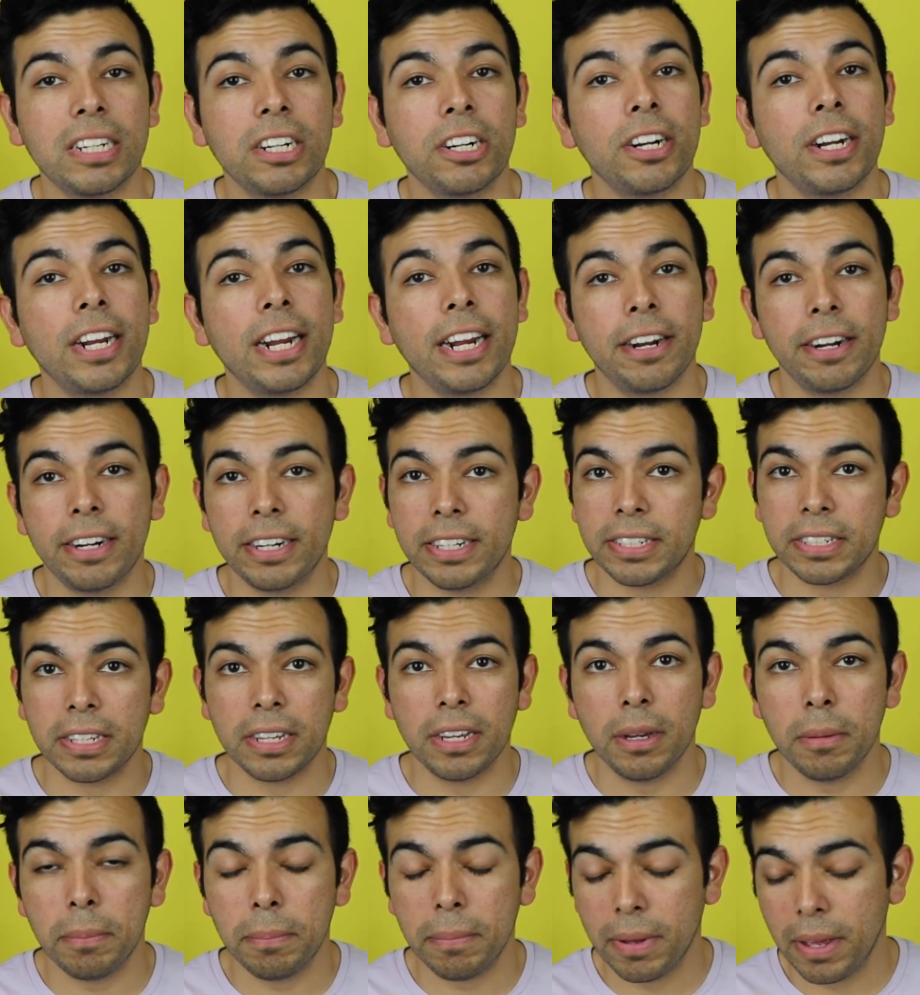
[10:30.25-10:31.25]
Her hair is
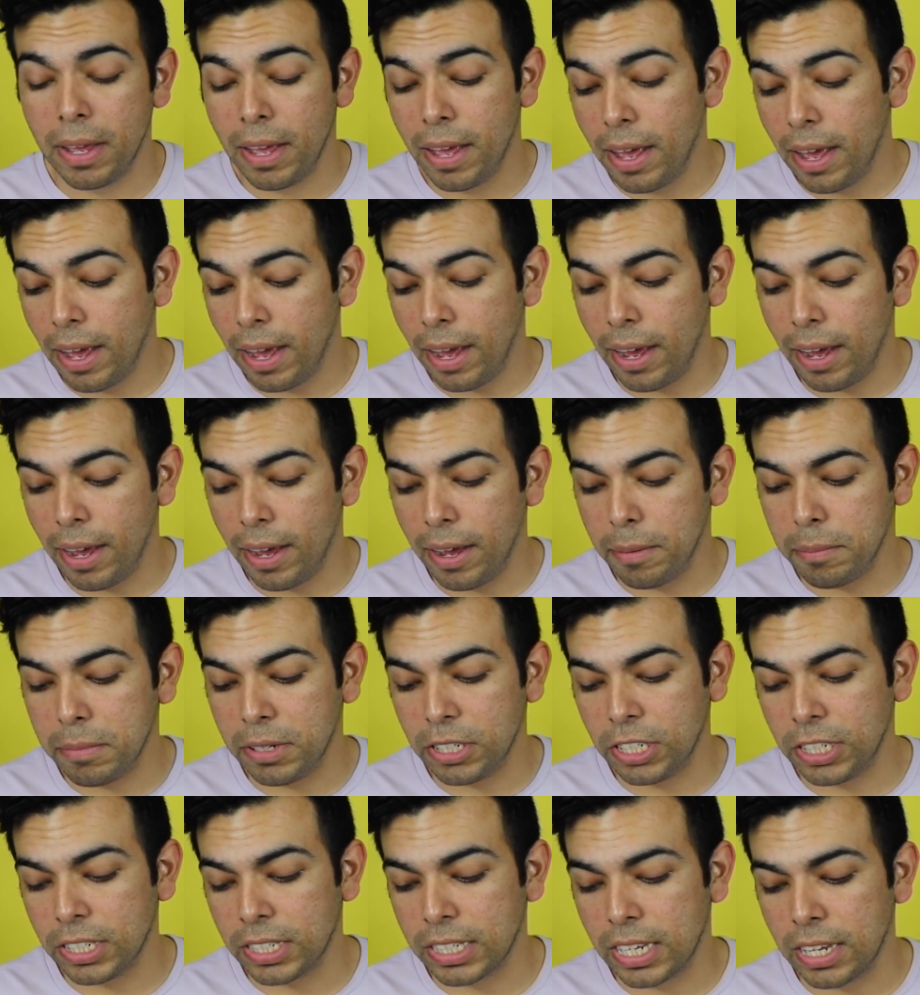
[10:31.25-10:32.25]
up,
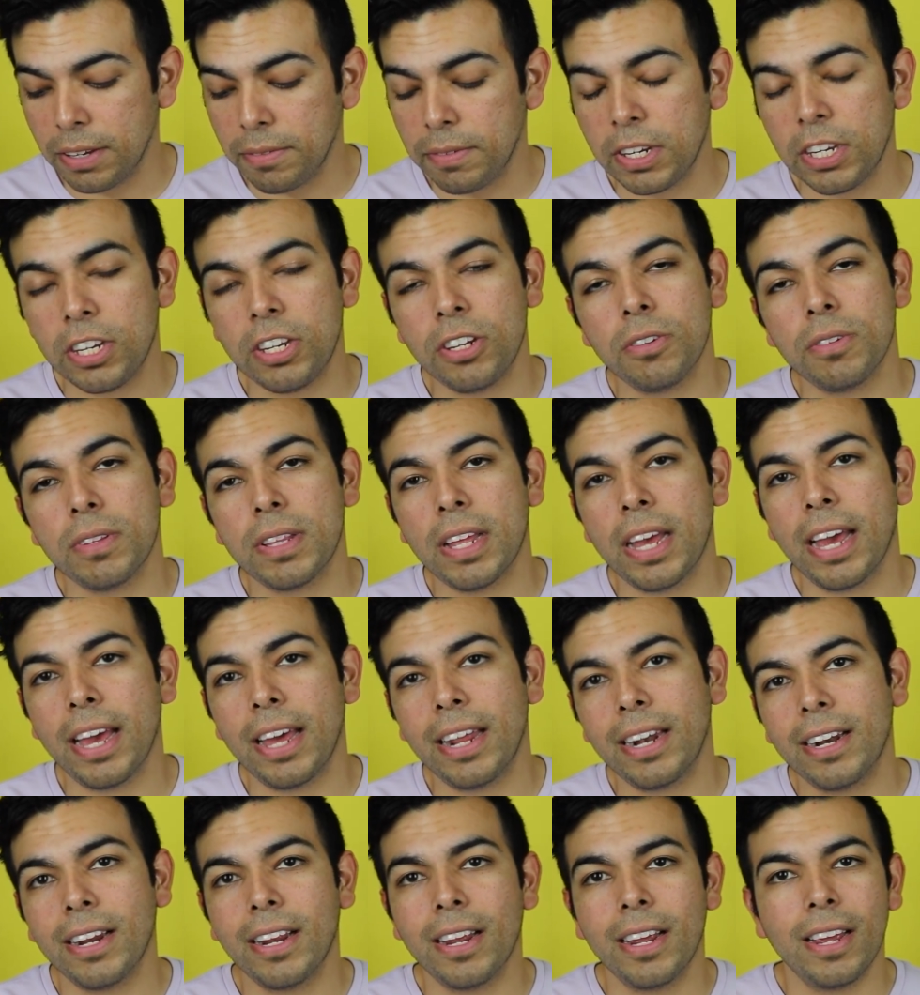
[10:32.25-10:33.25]
and she's giving you
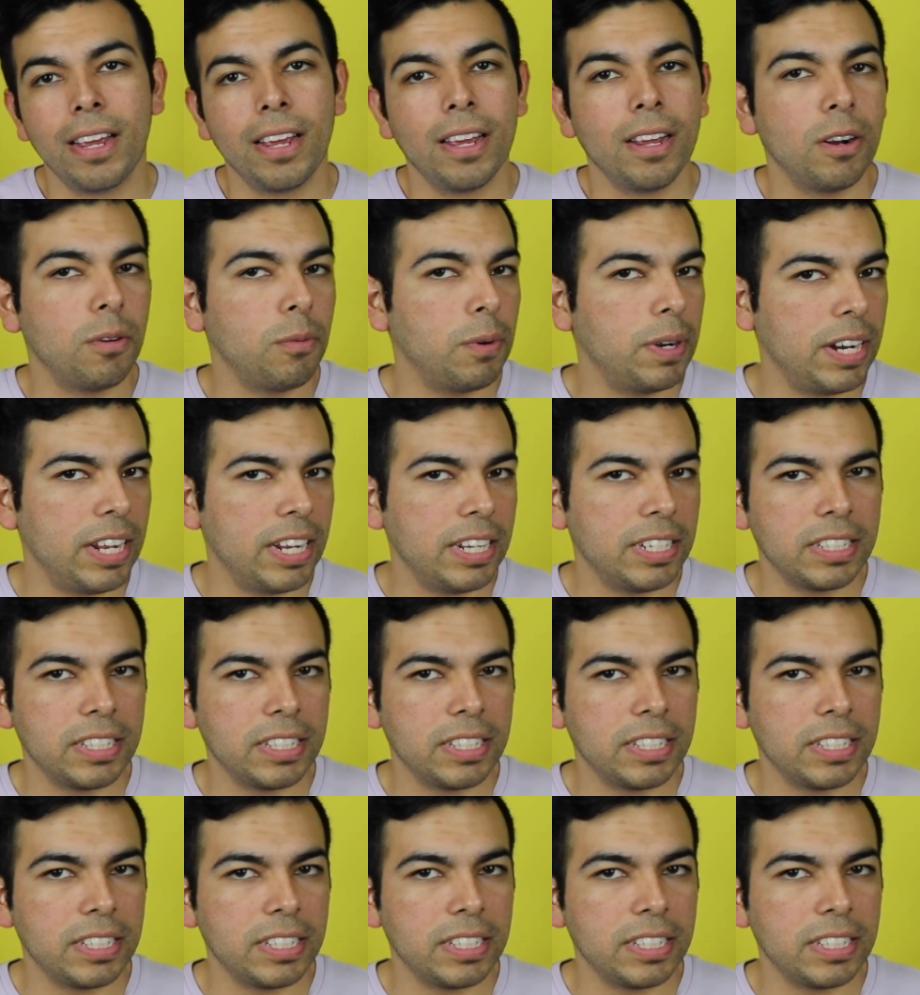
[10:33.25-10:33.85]
that Renee